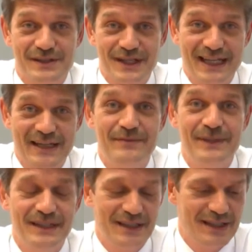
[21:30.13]

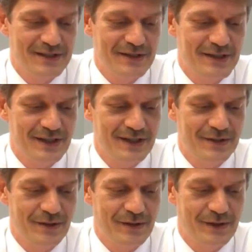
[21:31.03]
same as in the
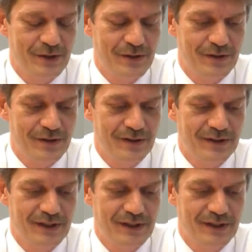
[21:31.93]
center of the Earth,